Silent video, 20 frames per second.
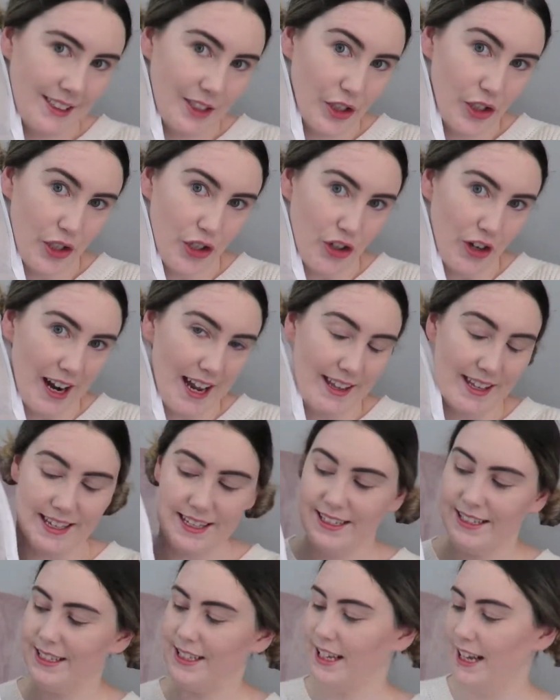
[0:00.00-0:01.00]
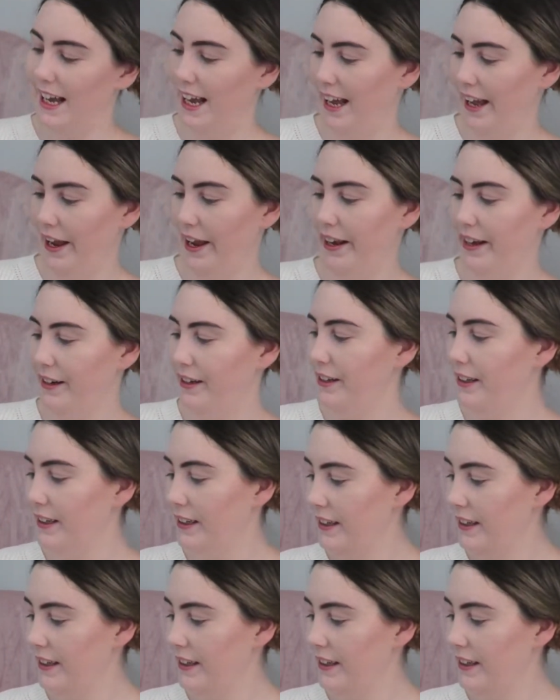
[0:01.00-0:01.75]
to try this and